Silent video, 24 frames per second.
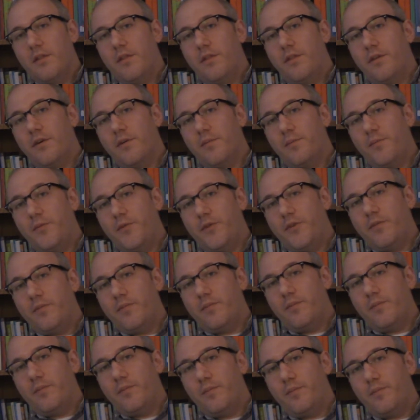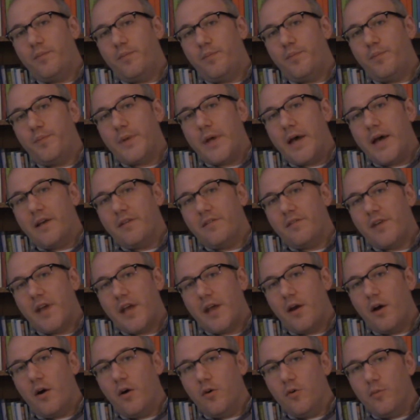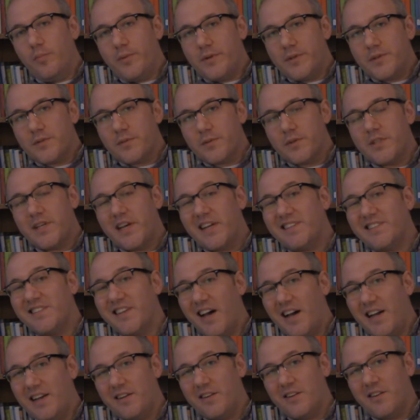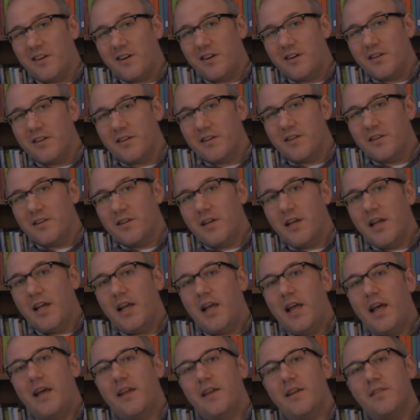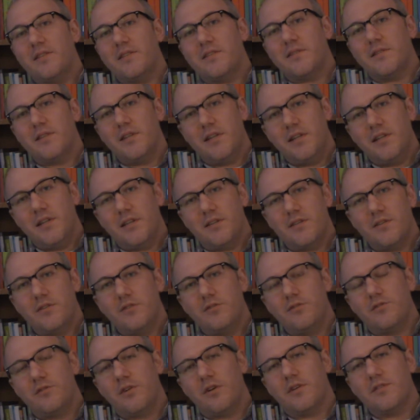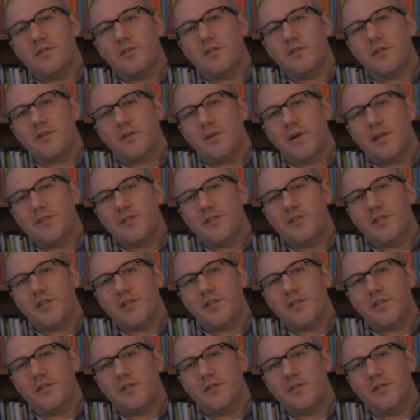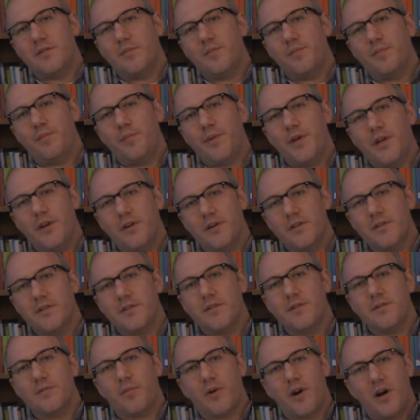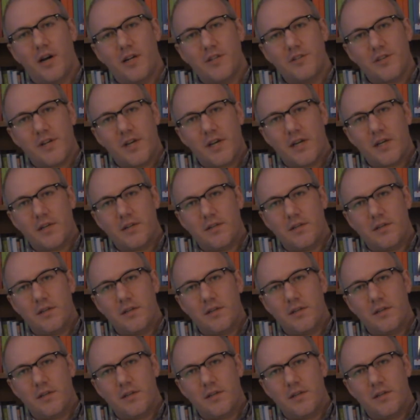The essay opens with that dialogue, and it's Cineas who draws into question Pyrrhus's project.